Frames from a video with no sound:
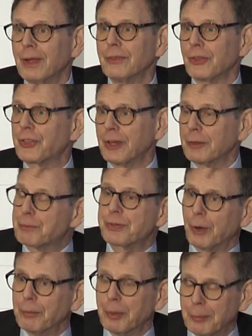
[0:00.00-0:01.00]
The third
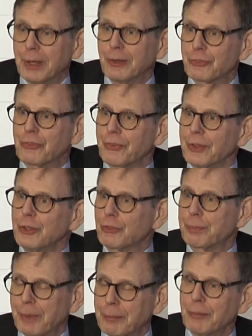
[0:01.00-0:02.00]
problem is that you
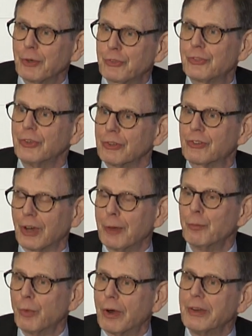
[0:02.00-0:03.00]
spend most of your
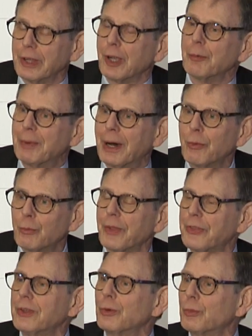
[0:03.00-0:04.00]
time worrying about
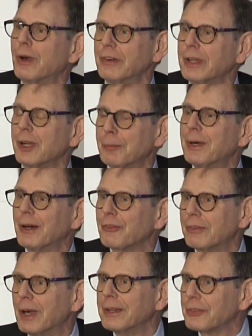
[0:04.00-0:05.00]
whether you're worrying about
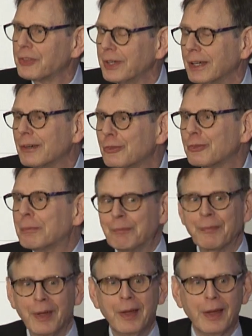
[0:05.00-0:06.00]
the right things.
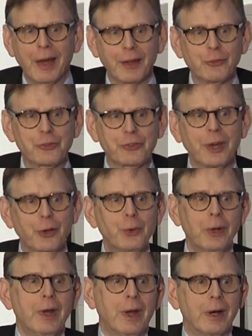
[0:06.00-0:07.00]
And
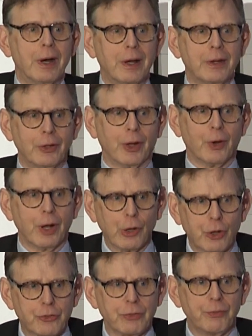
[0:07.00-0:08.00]
so, a
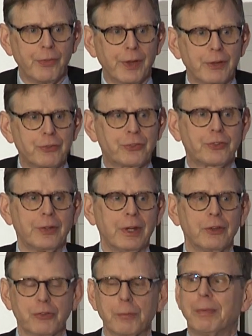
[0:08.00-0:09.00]
lot of this
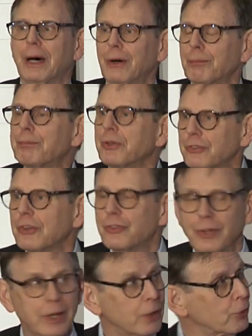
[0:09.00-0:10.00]
is about
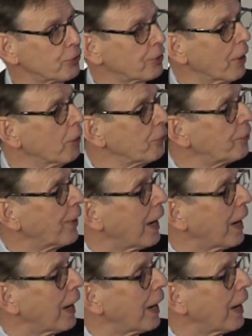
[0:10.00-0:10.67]
positioning yourself.